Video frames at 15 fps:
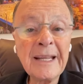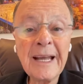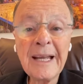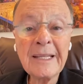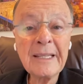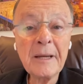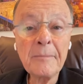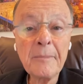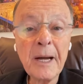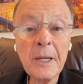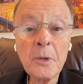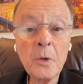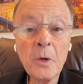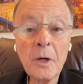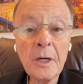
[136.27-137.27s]
There is
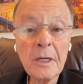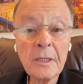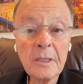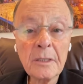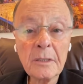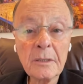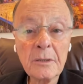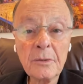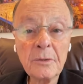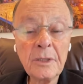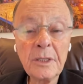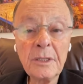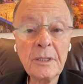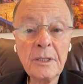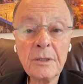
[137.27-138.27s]
nothing
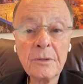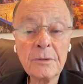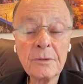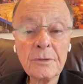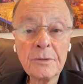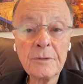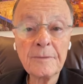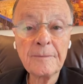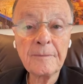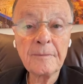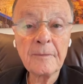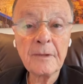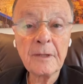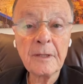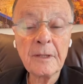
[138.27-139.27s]
greater than God.
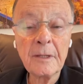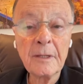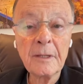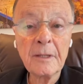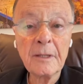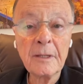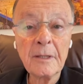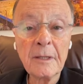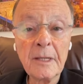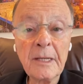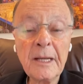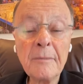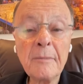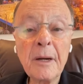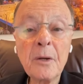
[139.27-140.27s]

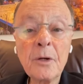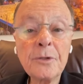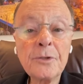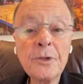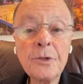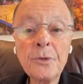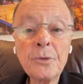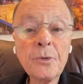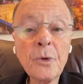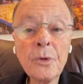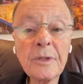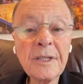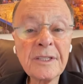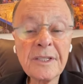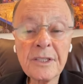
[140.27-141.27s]
He's
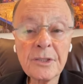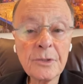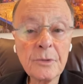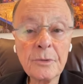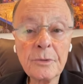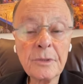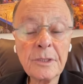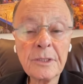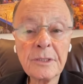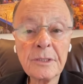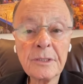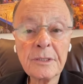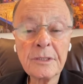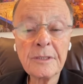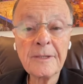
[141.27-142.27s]
greater than all
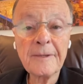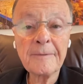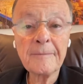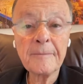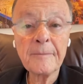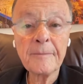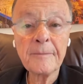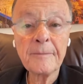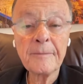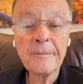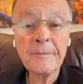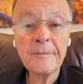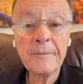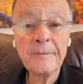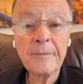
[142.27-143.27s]
things.
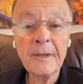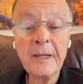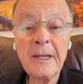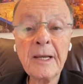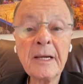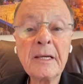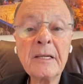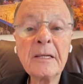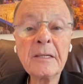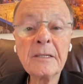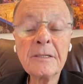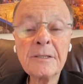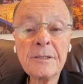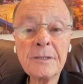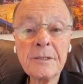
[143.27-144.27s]
He's
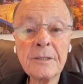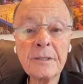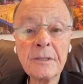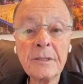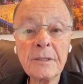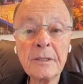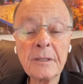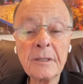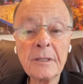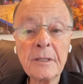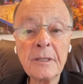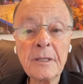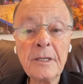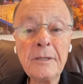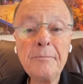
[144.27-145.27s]
great.
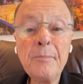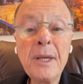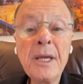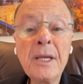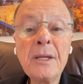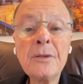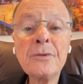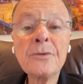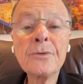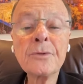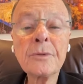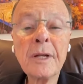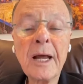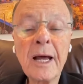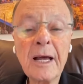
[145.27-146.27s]

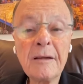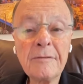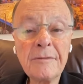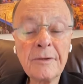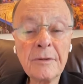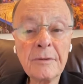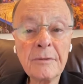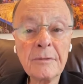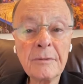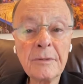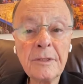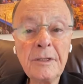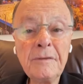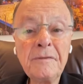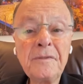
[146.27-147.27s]
He's
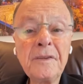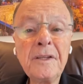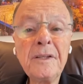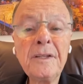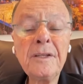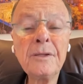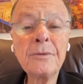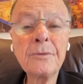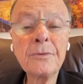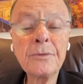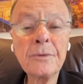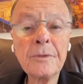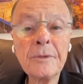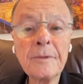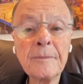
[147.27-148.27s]
immeasurable.
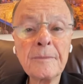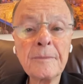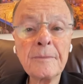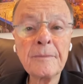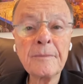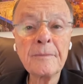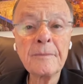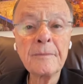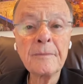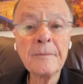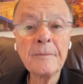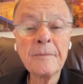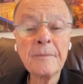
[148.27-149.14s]
He's infinite.